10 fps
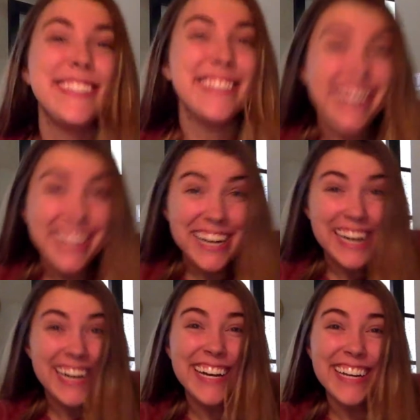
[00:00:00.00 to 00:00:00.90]
Sorry
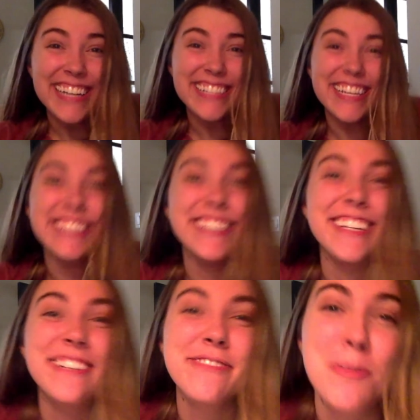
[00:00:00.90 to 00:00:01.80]
guys, I
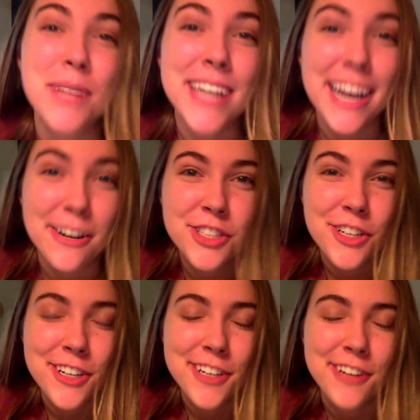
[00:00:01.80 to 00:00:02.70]
didn't film an
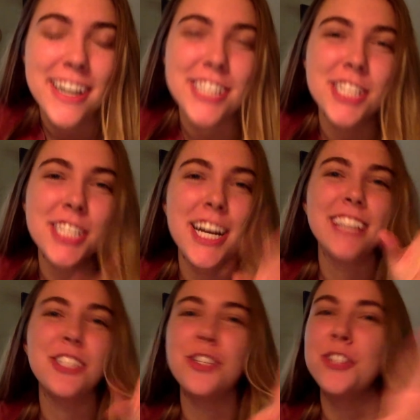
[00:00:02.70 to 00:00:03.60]
outro. I just
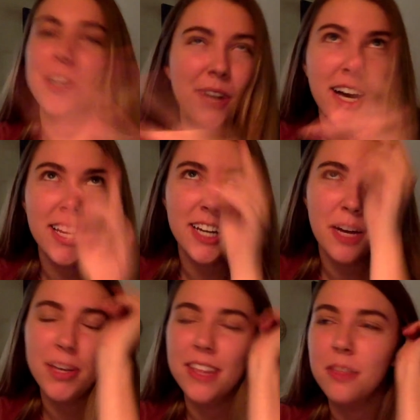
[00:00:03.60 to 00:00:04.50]
got so caught
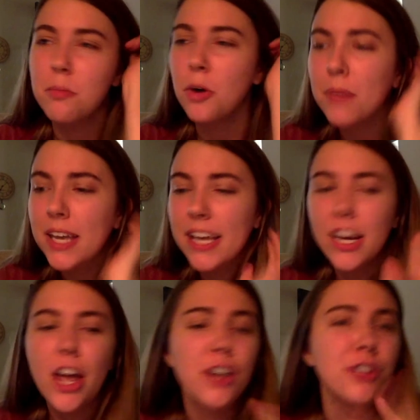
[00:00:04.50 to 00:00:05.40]
up in the moment,
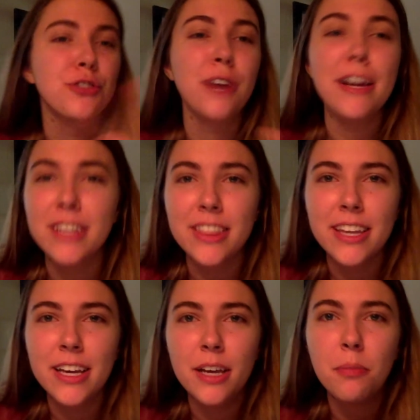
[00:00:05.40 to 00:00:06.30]
driving
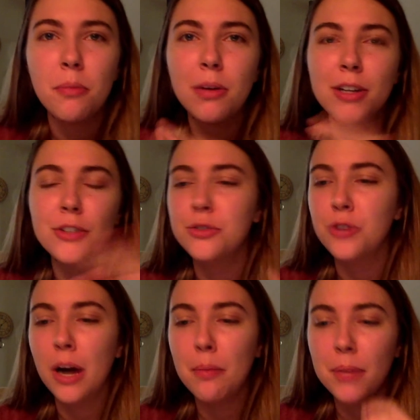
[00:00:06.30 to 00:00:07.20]
them,
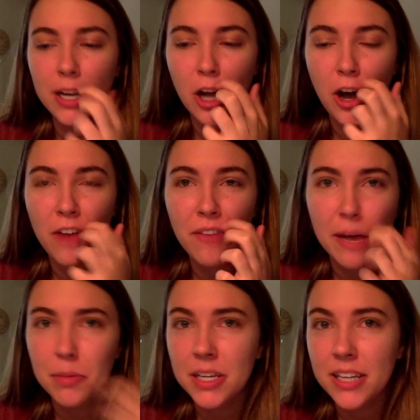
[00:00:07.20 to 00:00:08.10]
dropping off
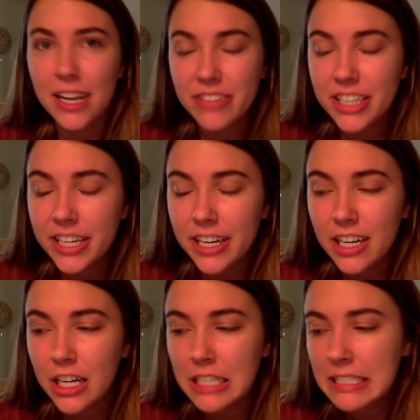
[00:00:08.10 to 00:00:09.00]
Abby and Ivy
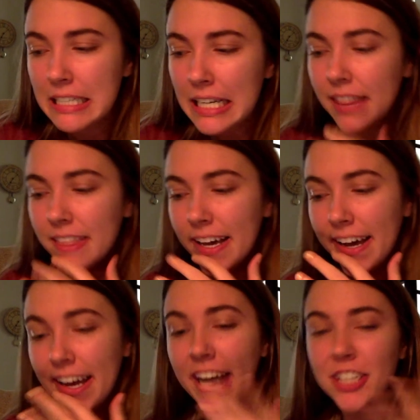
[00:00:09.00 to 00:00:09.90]
Adair,
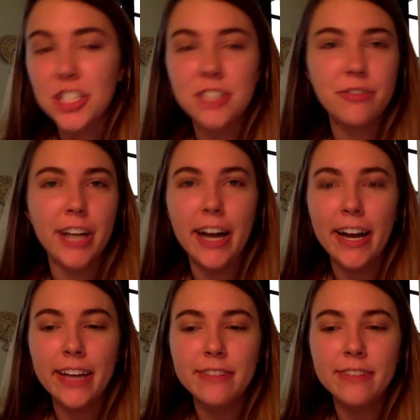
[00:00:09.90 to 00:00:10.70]
that I just forgot.